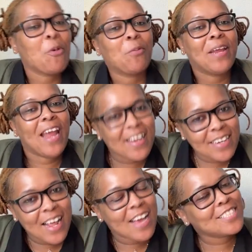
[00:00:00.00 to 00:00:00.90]
where we
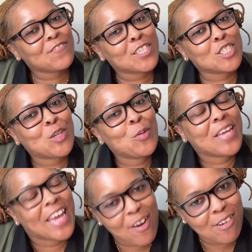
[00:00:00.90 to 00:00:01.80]
analyze fictional
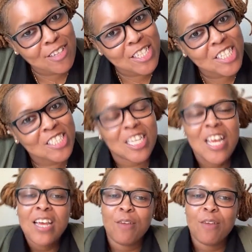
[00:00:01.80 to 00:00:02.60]
characters